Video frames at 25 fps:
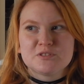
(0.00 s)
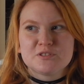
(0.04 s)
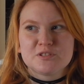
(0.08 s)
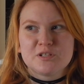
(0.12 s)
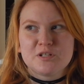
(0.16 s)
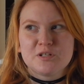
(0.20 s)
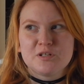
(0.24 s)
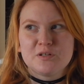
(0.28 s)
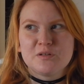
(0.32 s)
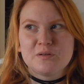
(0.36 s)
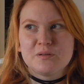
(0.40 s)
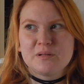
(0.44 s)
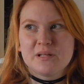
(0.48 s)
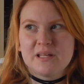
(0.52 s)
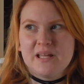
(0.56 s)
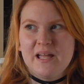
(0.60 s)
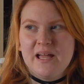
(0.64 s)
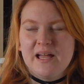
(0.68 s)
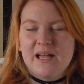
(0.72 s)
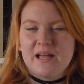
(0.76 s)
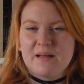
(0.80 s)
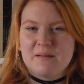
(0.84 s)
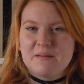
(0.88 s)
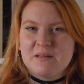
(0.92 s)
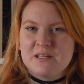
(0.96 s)
So
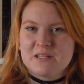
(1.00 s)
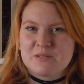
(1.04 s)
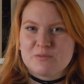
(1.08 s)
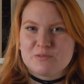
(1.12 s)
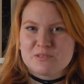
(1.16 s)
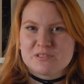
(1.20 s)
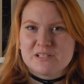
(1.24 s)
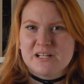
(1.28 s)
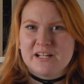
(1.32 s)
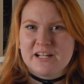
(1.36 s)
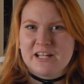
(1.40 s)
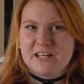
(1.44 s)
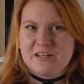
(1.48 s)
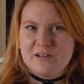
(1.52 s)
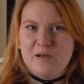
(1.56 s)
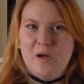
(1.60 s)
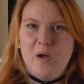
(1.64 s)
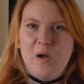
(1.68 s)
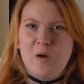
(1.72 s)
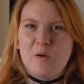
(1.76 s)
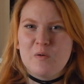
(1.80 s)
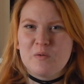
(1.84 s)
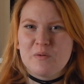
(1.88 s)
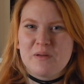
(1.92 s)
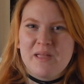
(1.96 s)
yeah, it was an
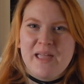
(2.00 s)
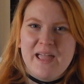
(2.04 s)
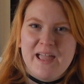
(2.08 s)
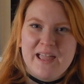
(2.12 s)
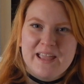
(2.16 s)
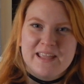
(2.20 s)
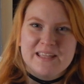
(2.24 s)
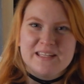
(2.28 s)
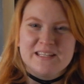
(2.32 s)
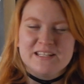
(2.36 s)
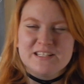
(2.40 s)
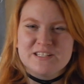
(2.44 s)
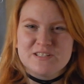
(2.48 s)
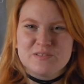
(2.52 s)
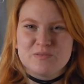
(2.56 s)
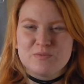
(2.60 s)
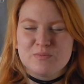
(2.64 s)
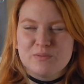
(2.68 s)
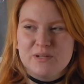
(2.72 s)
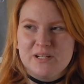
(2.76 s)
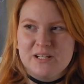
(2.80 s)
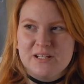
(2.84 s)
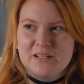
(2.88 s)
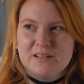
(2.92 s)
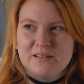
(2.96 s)
okay-ish
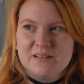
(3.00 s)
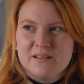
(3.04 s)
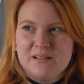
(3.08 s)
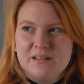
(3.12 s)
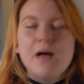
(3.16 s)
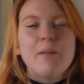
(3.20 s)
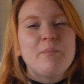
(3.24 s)
read.